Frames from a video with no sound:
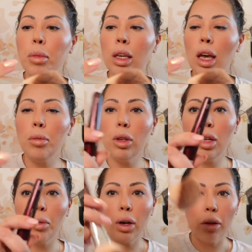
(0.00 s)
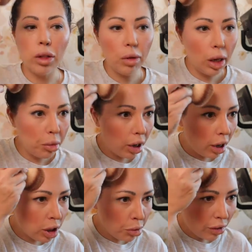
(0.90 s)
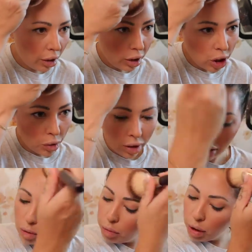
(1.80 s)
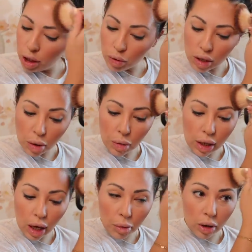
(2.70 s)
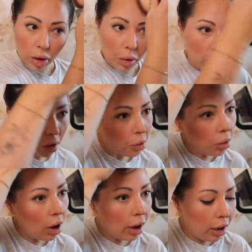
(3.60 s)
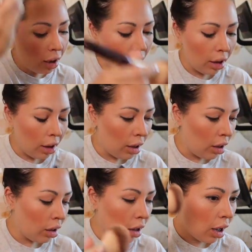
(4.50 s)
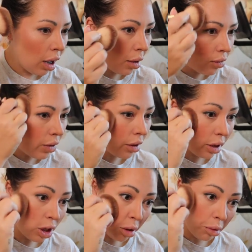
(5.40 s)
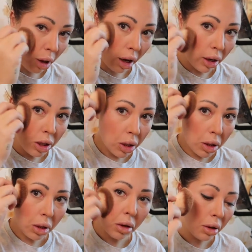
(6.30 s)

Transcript: B K Beauty one oh three brush. My foundation was, brush was the B K Beauty one oh one. Um, foundation brush.